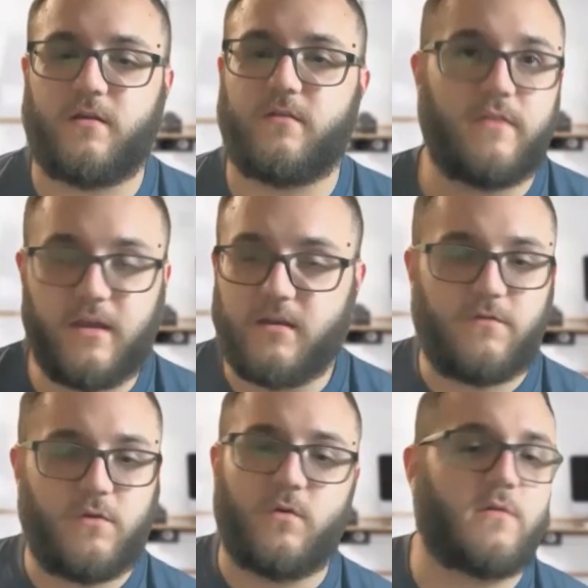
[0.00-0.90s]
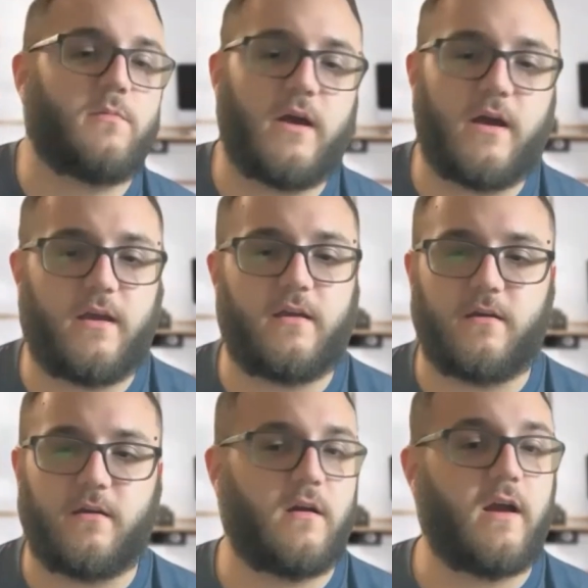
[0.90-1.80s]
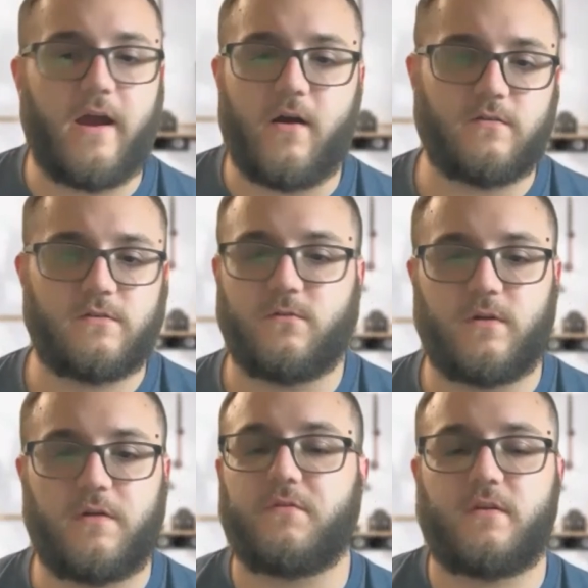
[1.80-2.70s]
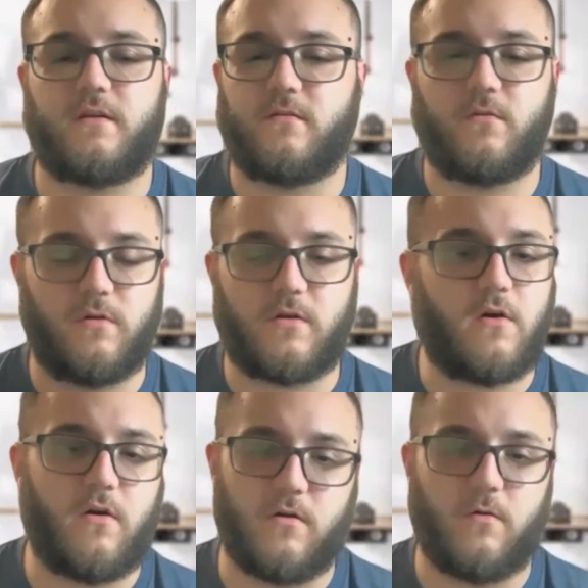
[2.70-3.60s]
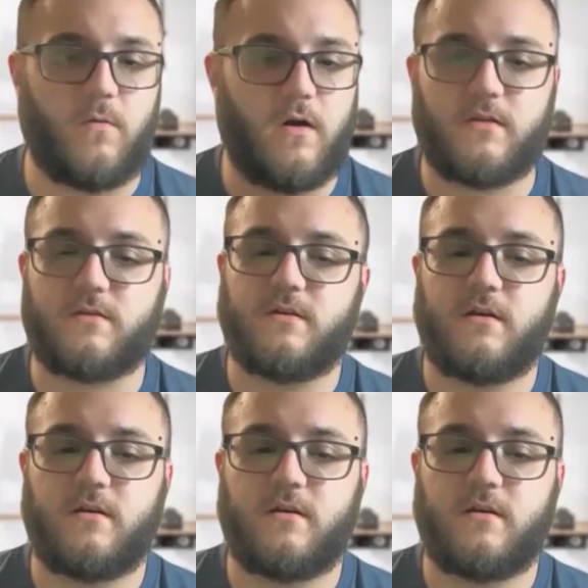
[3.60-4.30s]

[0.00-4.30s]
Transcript: Then if you want to buy a house or whatever, then or a car or a watch,